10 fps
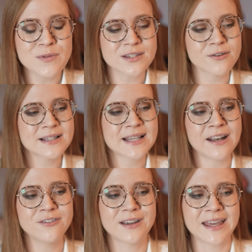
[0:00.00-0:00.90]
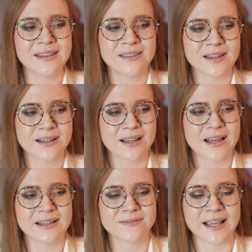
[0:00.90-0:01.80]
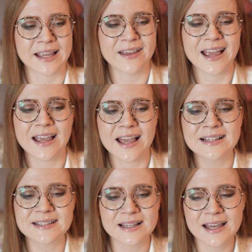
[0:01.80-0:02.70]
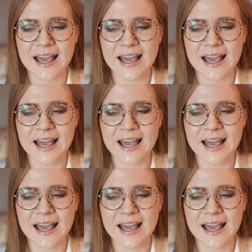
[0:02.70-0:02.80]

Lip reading: So it's kind of in like it's